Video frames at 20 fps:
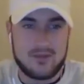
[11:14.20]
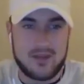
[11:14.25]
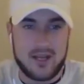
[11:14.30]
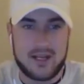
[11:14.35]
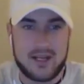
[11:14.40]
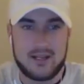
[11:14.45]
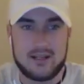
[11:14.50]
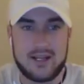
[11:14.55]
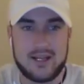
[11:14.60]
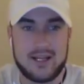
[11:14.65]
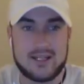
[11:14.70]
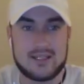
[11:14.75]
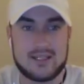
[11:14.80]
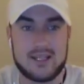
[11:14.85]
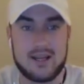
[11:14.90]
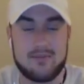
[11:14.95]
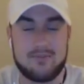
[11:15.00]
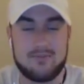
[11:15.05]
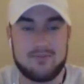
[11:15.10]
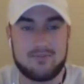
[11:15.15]
like I
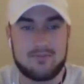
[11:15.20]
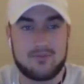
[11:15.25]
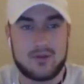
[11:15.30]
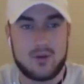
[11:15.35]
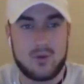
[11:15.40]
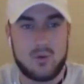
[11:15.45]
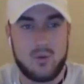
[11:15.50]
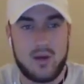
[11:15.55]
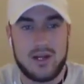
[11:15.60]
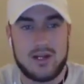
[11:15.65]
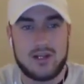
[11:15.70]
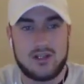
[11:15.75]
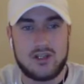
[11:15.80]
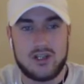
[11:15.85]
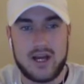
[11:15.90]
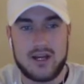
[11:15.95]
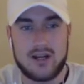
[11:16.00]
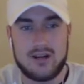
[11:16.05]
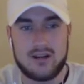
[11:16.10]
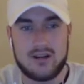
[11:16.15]
said, white
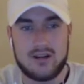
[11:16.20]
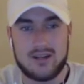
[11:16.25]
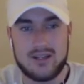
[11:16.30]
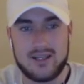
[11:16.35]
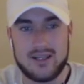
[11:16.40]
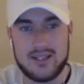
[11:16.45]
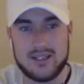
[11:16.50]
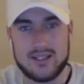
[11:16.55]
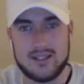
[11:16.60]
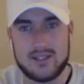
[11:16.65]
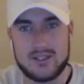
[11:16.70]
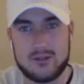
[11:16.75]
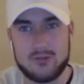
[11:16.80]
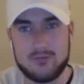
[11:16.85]
cheddar is.